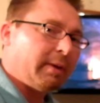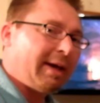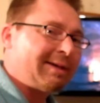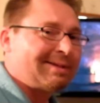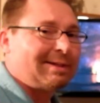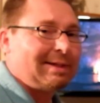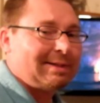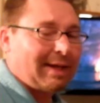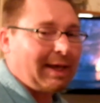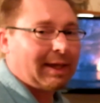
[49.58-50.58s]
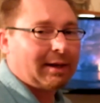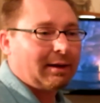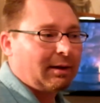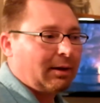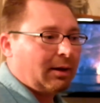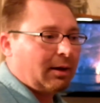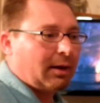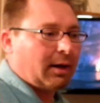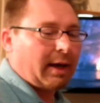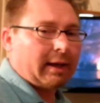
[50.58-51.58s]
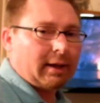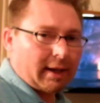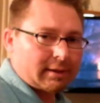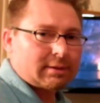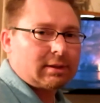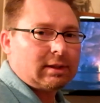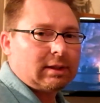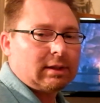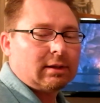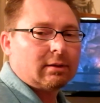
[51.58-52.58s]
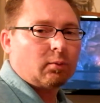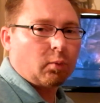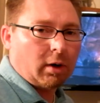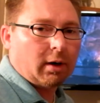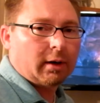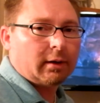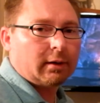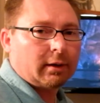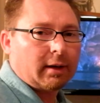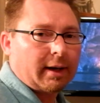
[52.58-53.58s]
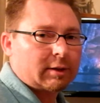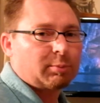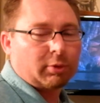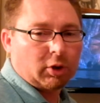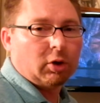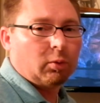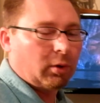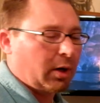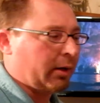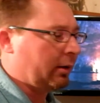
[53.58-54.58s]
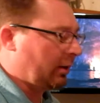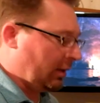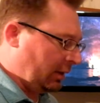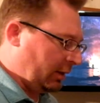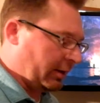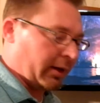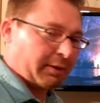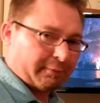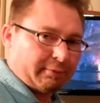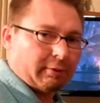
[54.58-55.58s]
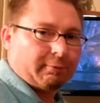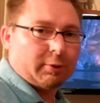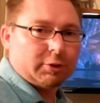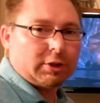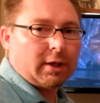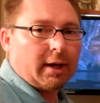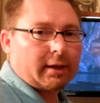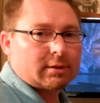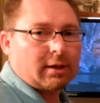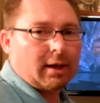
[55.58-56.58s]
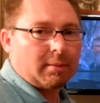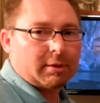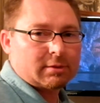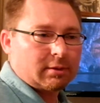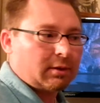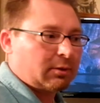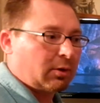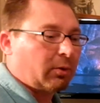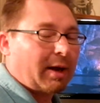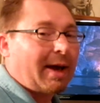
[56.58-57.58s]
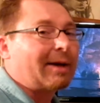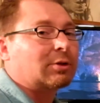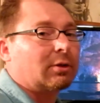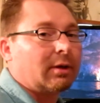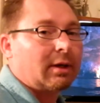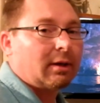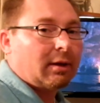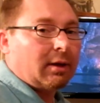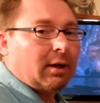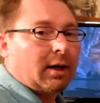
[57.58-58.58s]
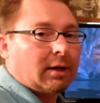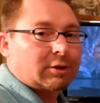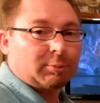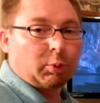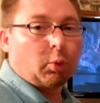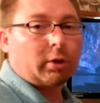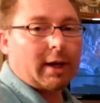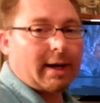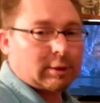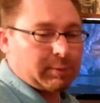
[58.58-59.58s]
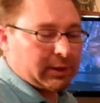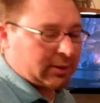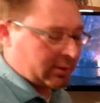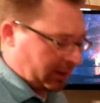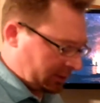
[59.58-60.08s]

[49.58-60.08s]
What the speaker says: X-T10 and X-T1 and X Pro 1, the Fuji X cameras that don't actually support high-speed sync.